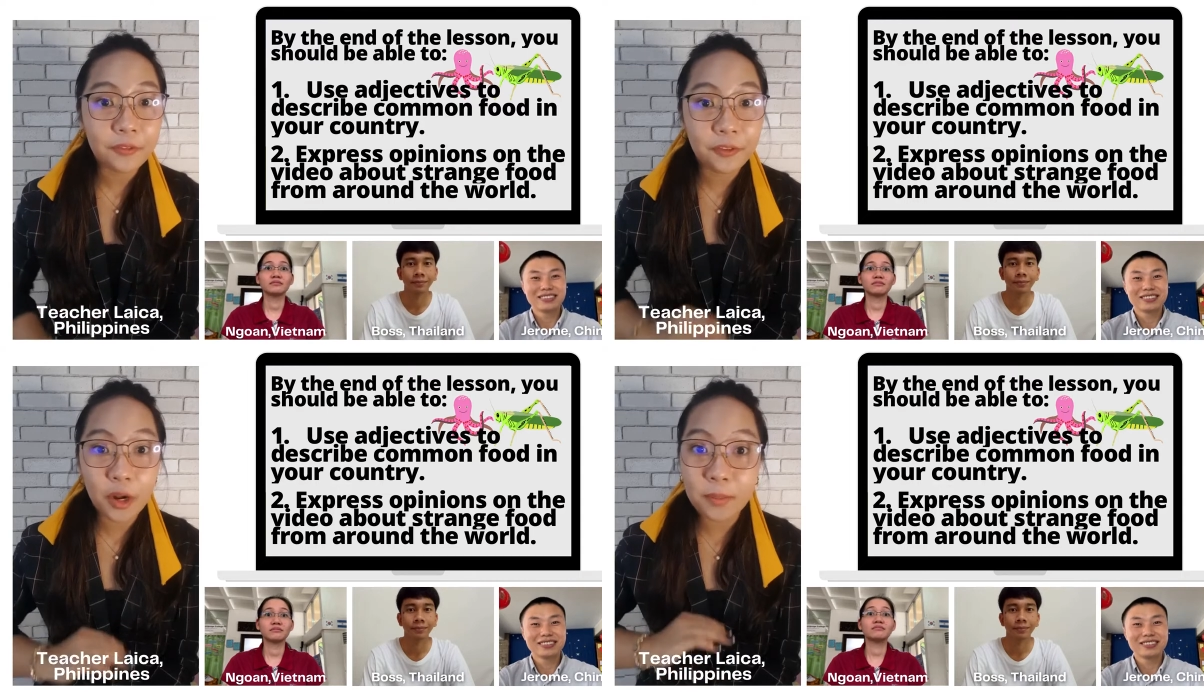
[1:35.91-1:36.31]

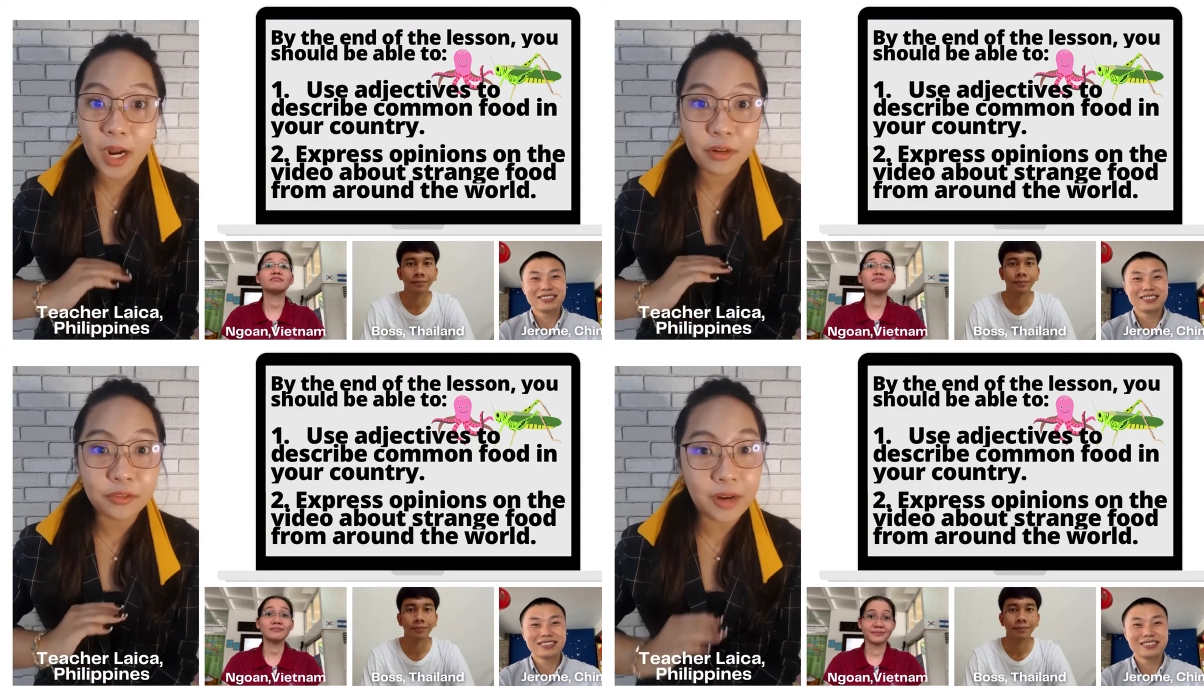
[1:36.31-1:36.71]
Speaker 1: from
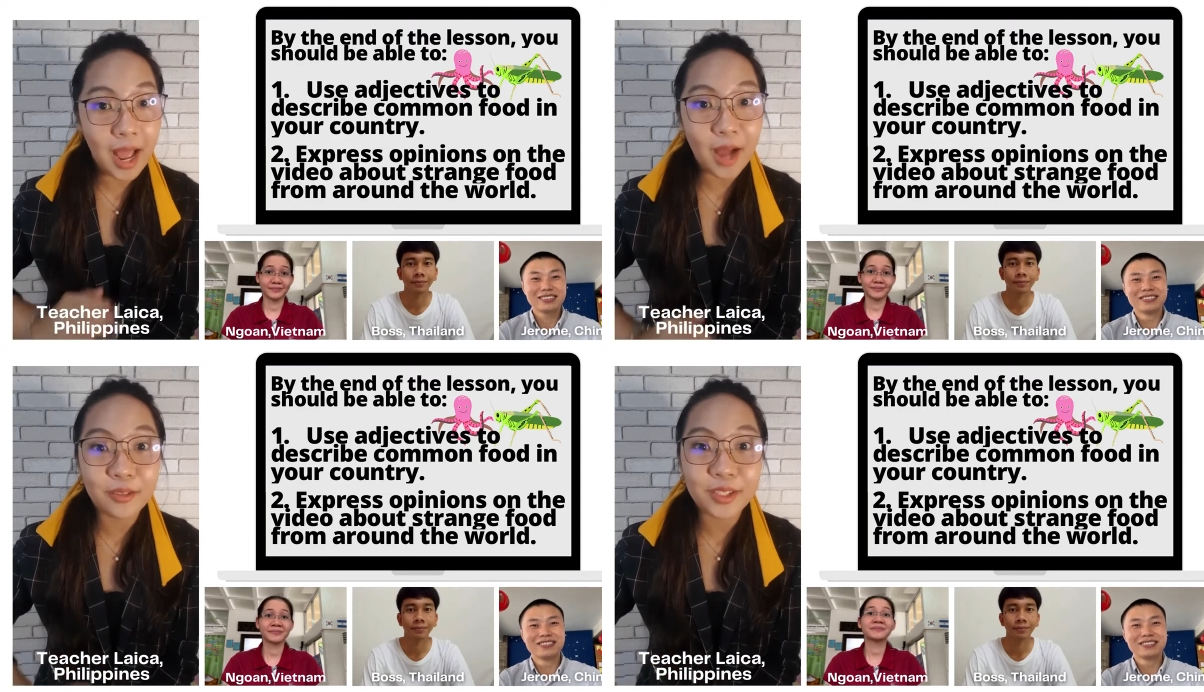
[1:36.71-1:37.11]

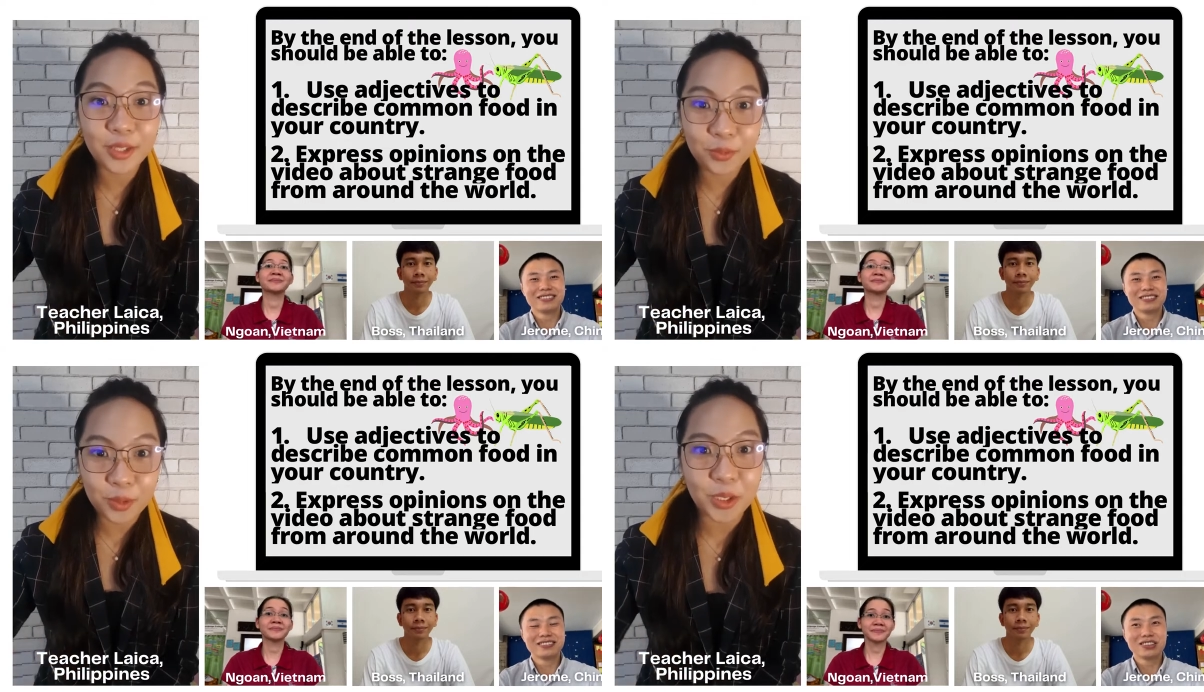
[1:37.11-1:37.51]
around
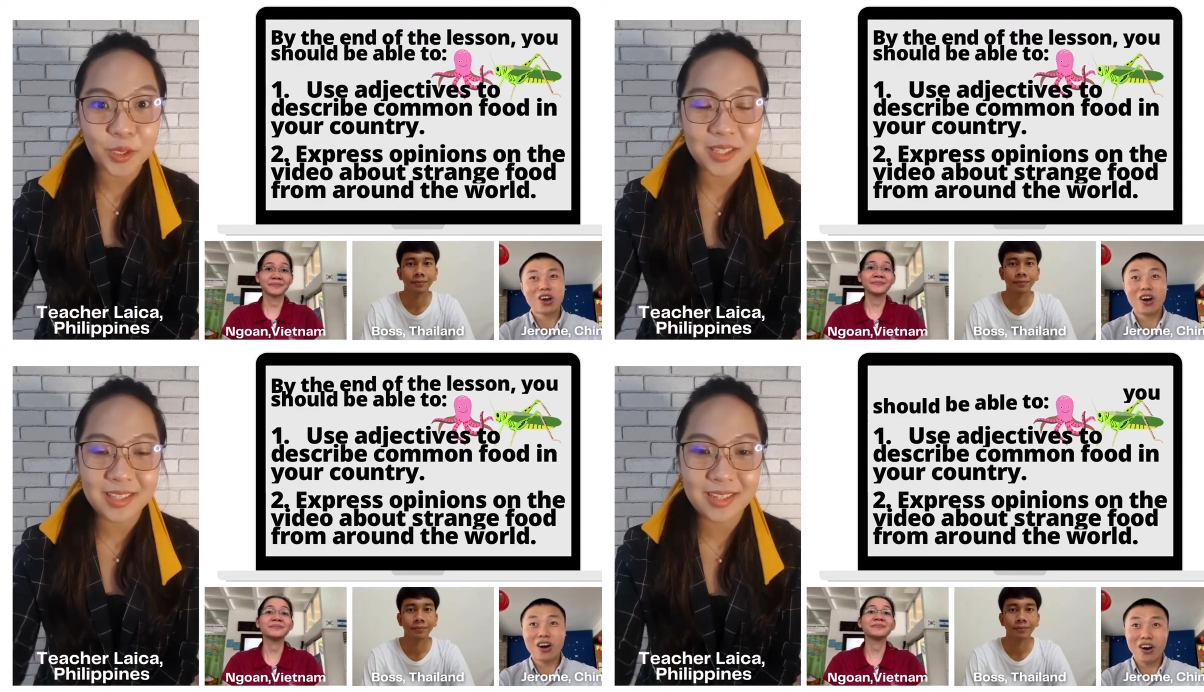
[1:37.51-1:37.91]
the
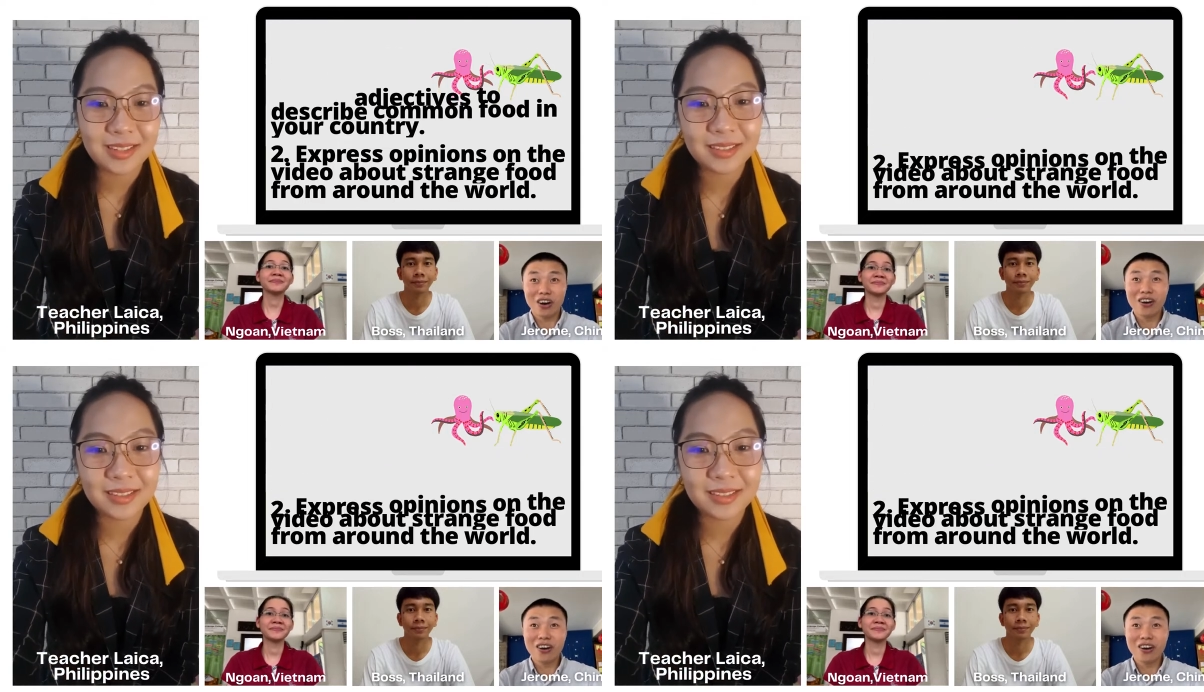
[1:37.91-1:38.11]
world.